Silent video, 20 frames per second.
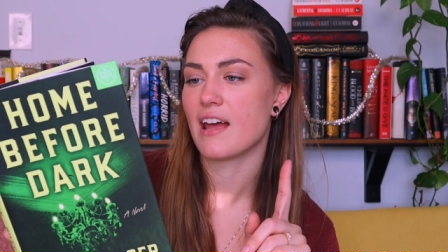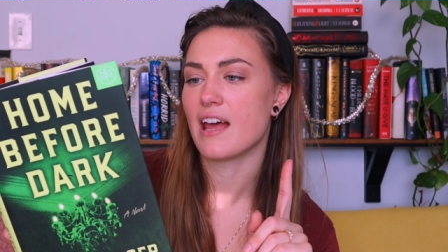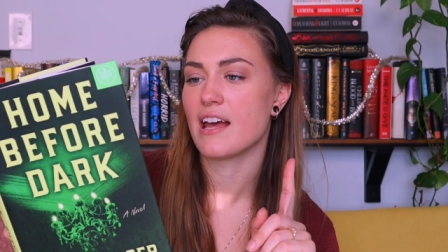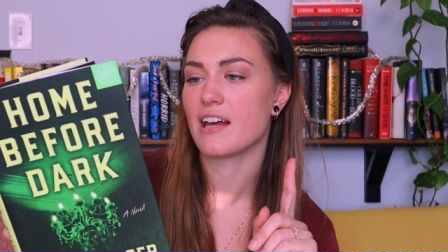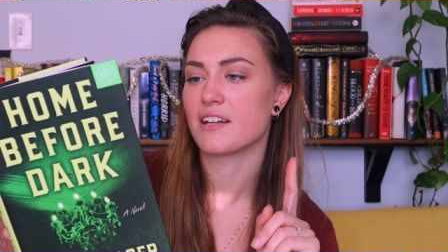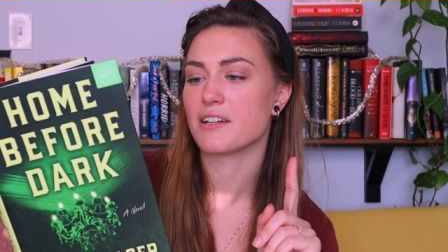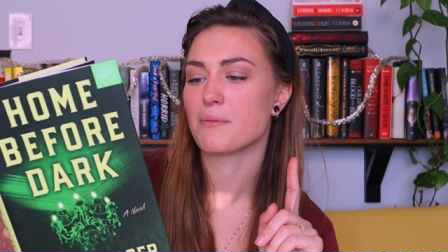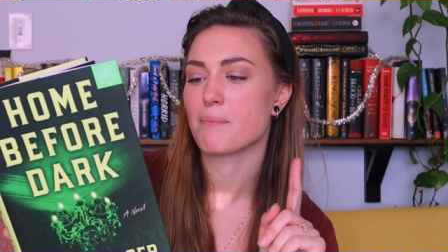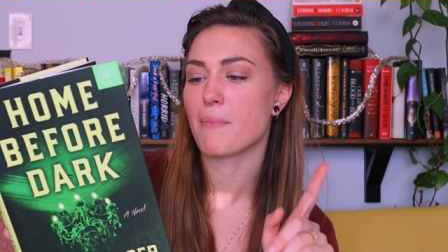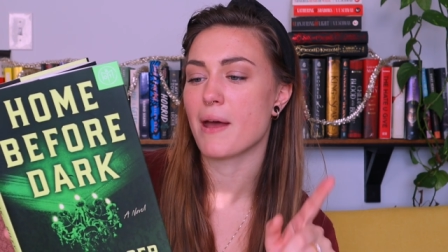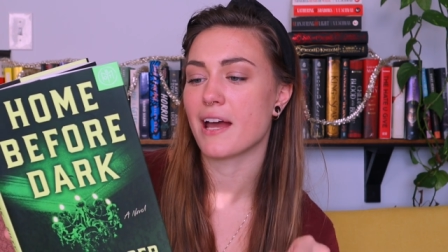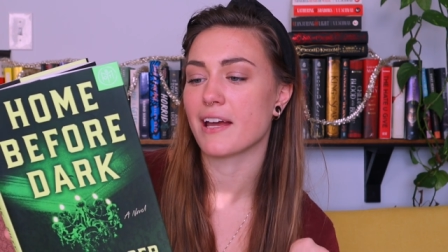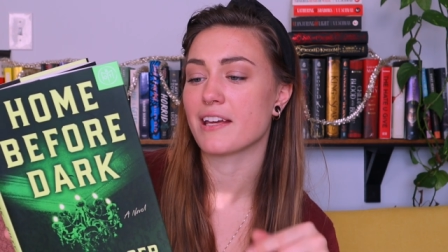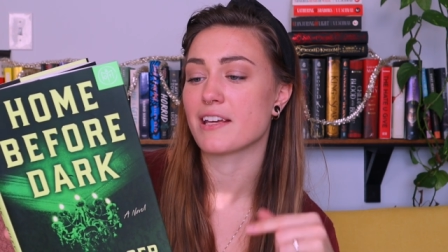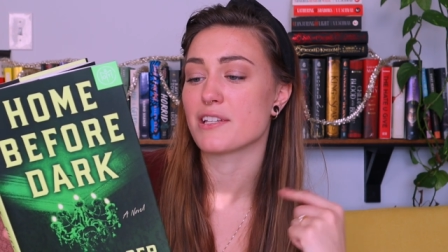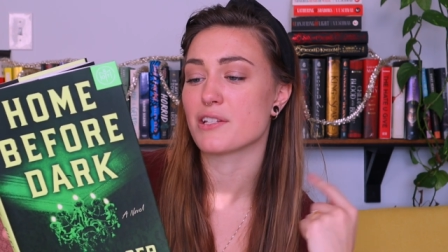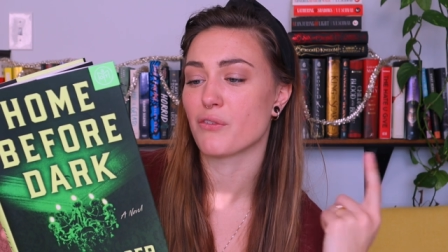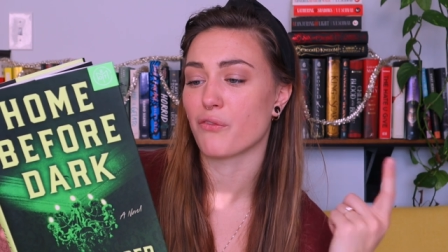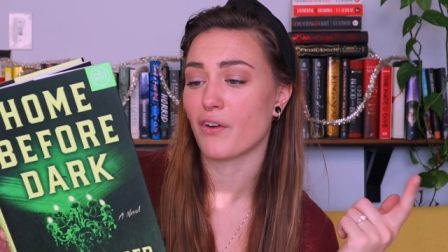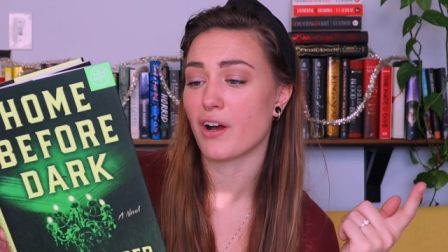And
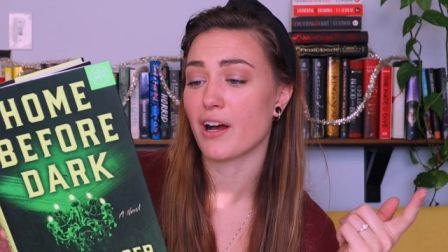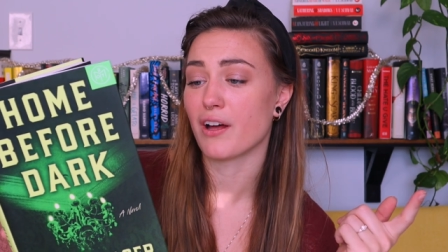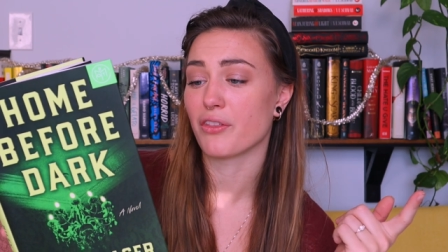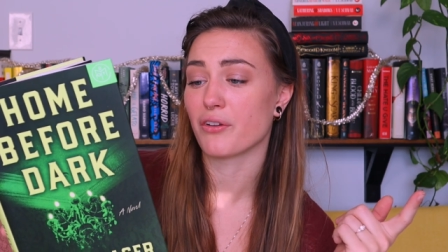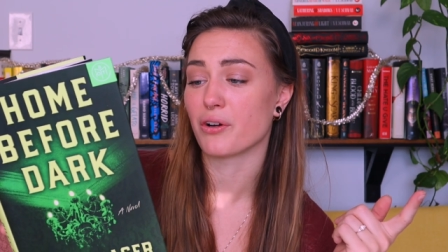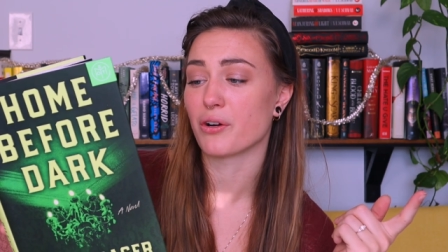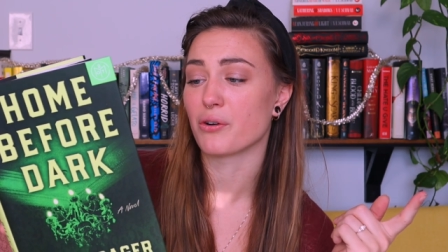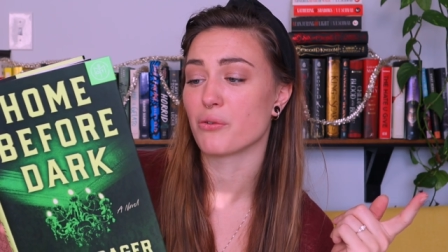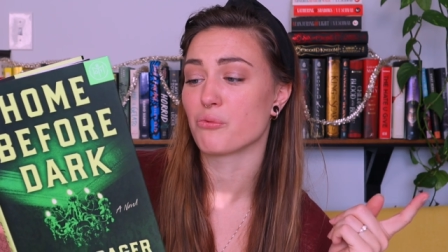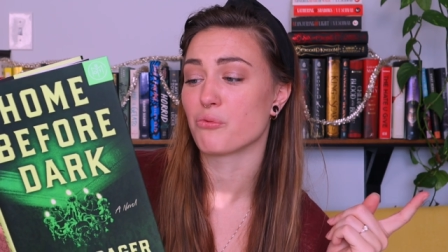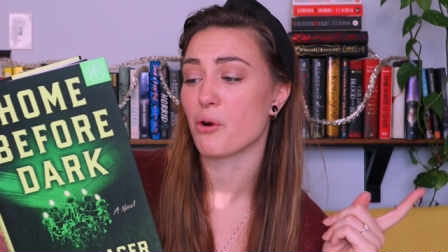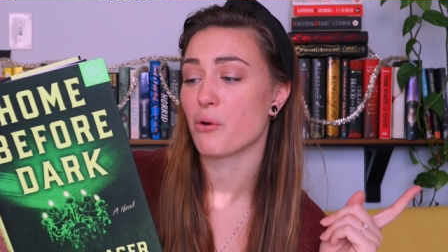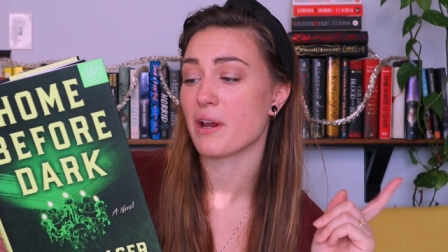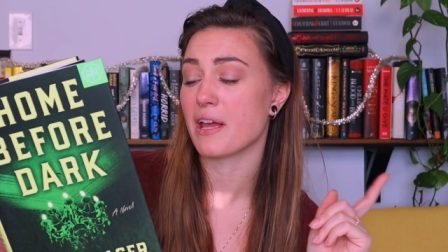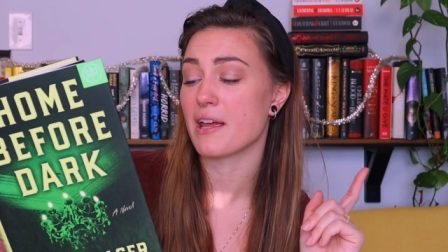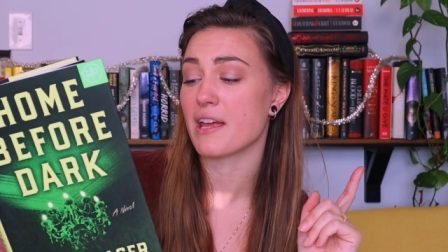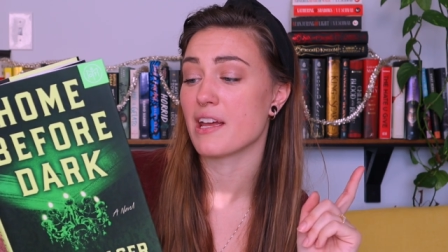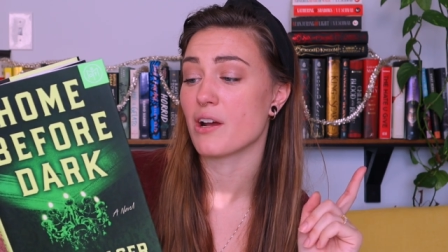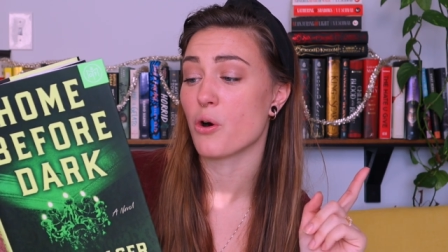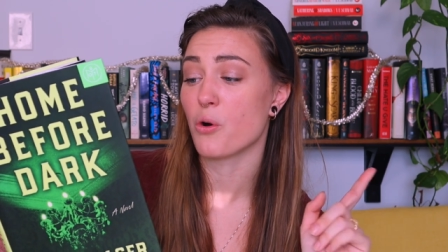Maggie's father wrote
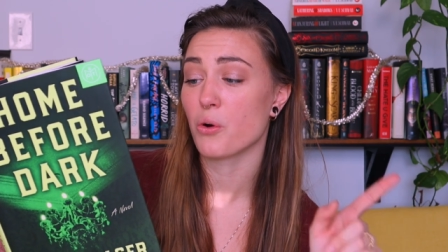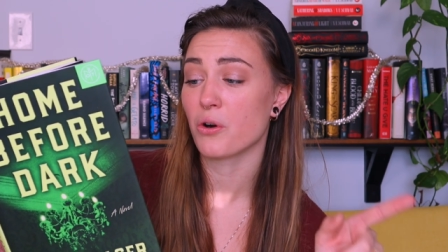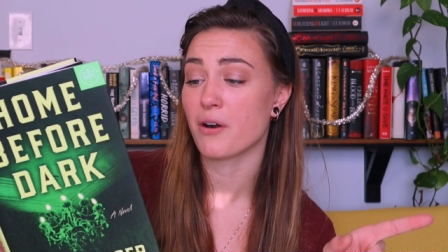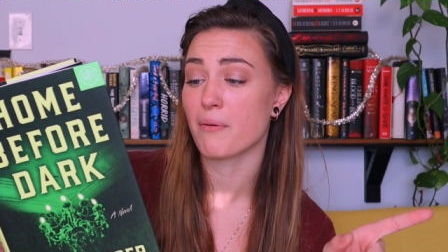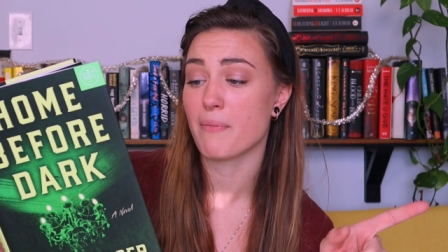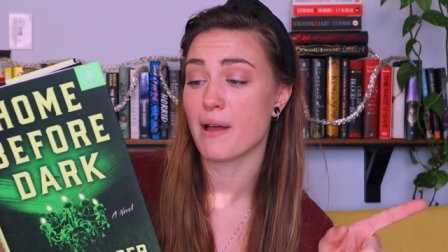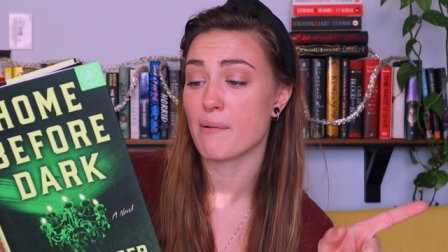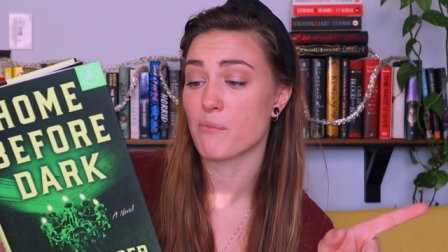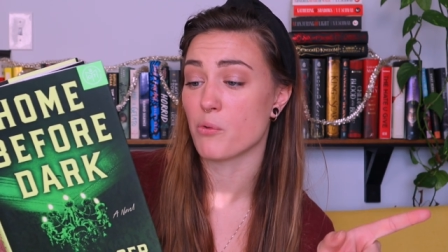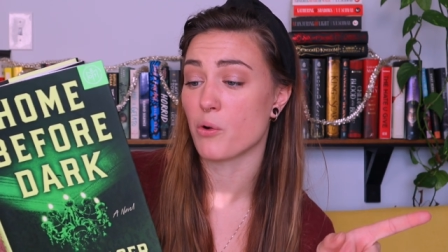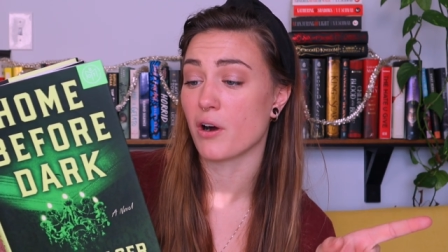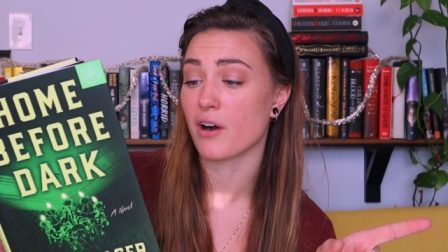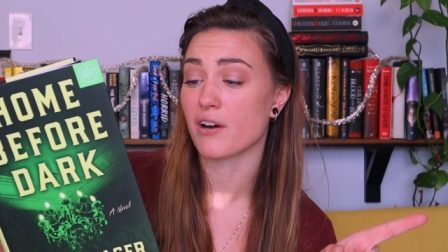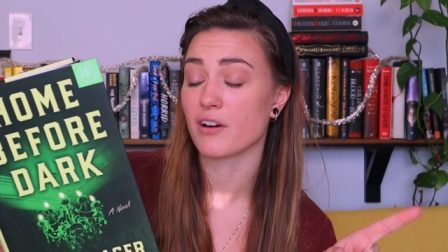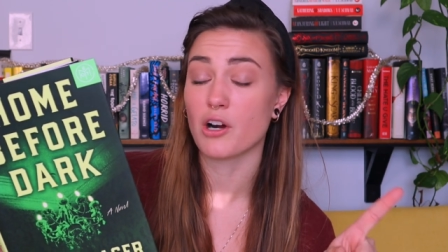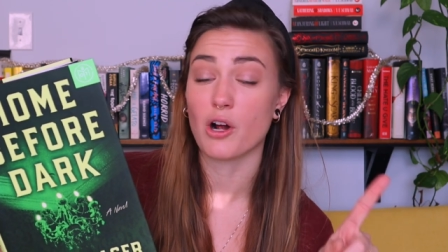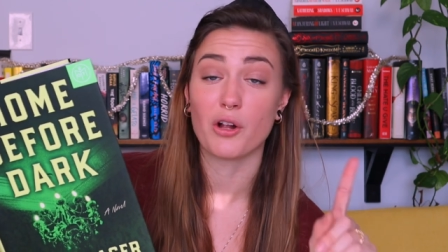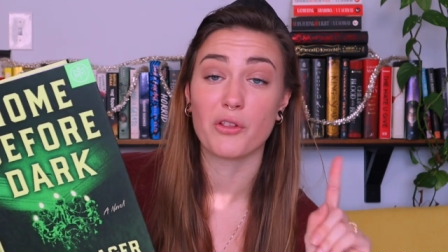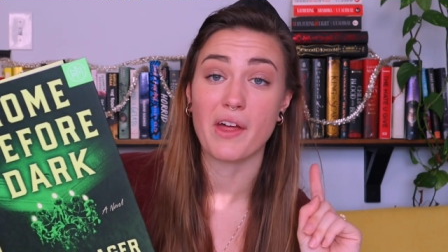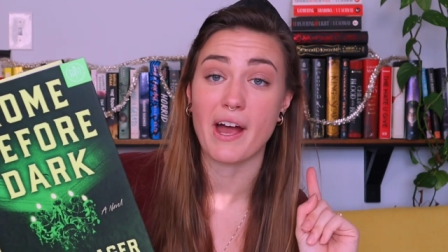a horror
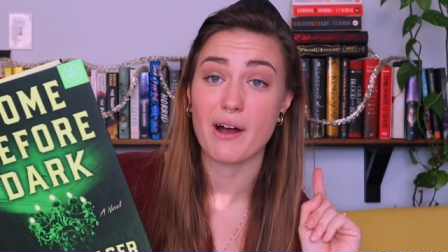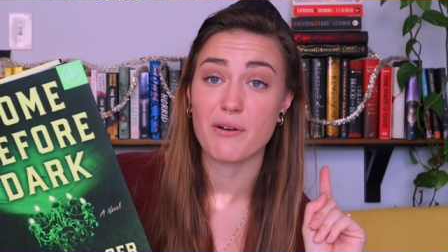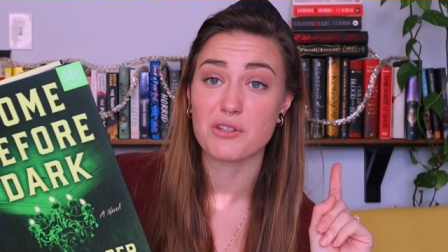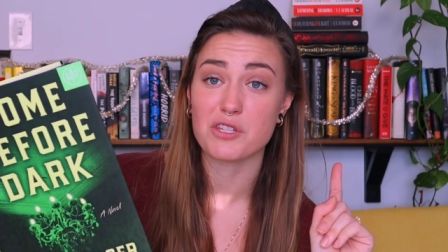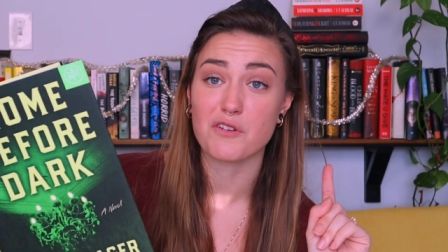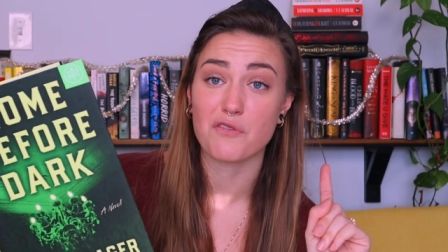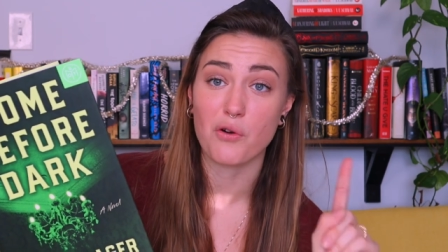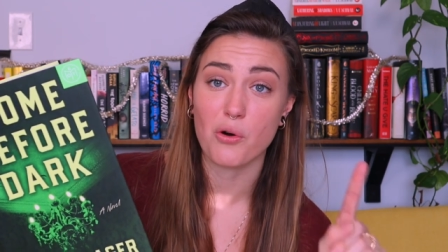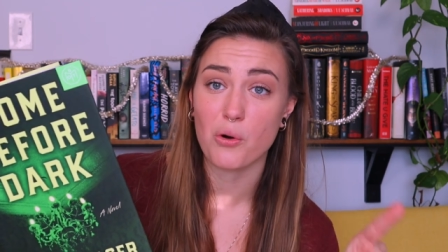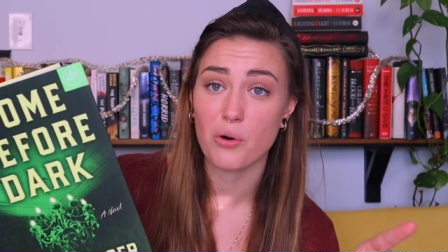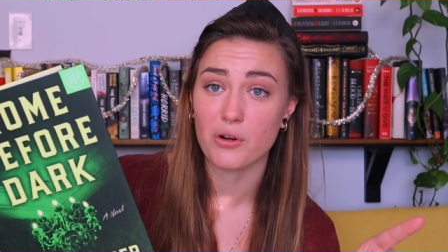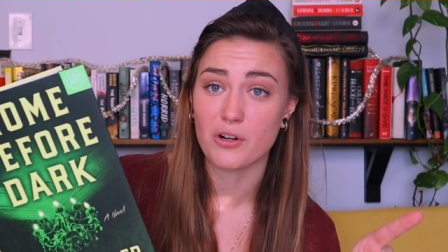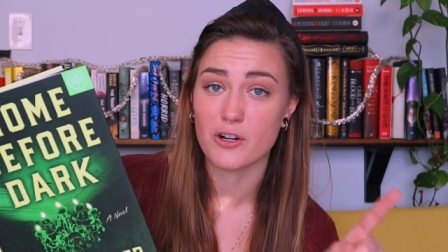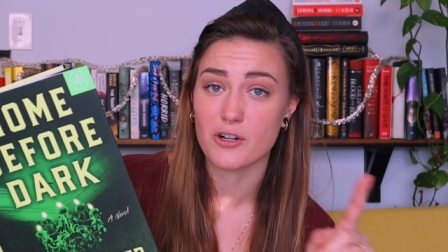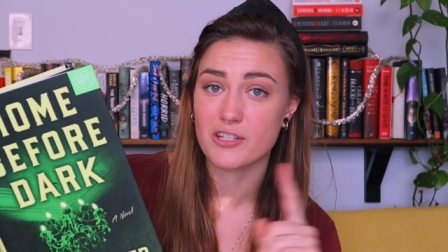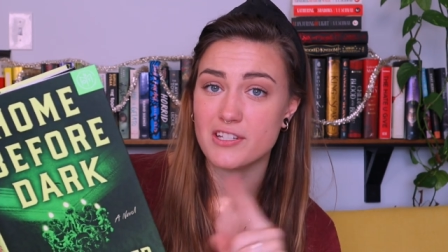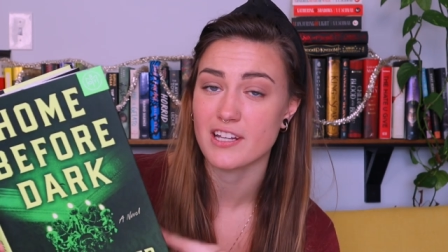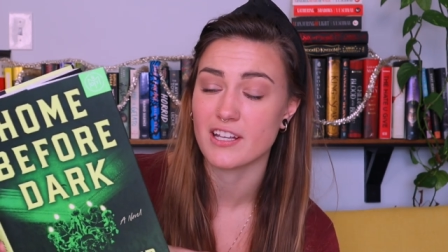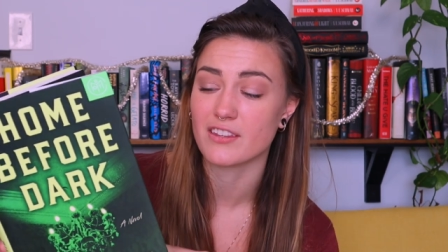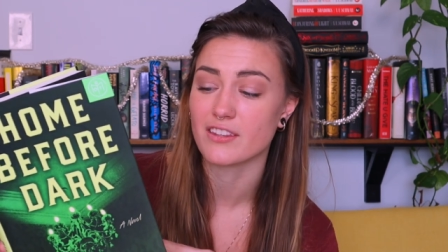memoir called The House of
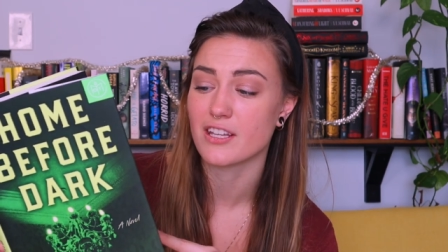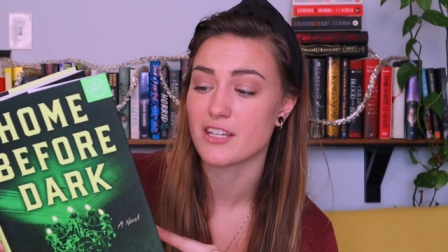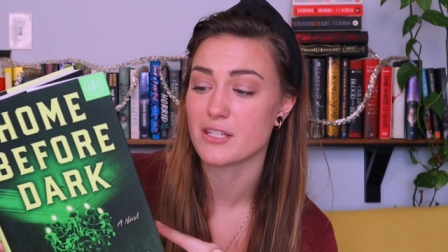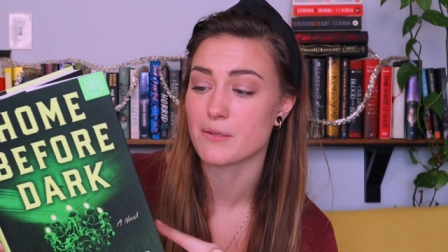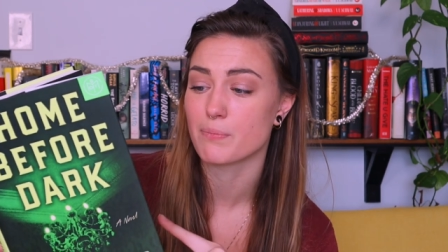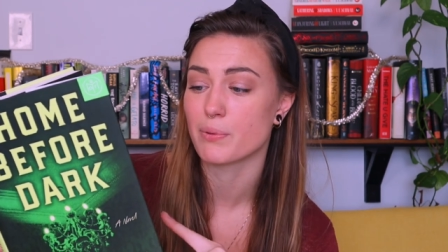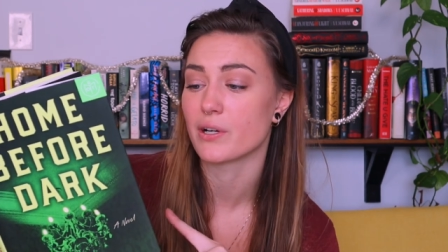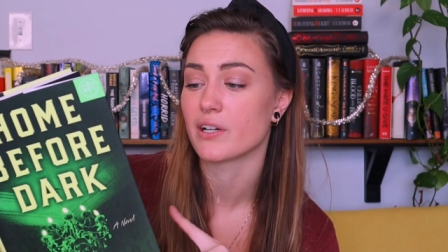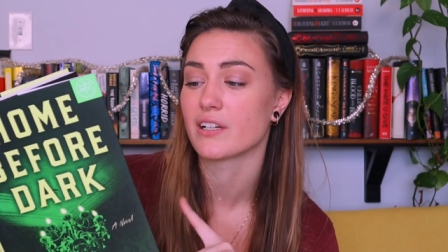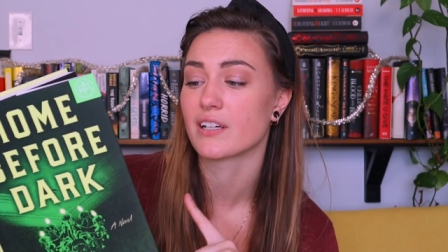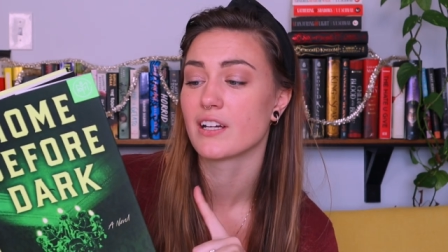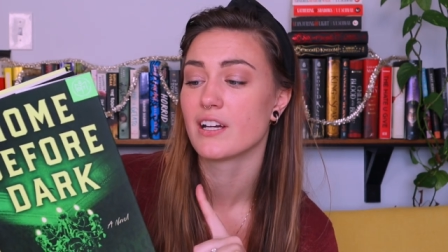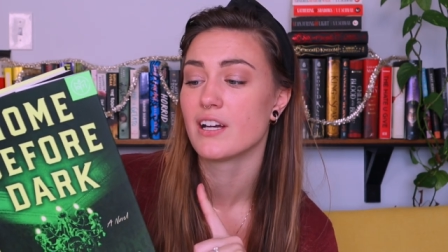Horrors in this book,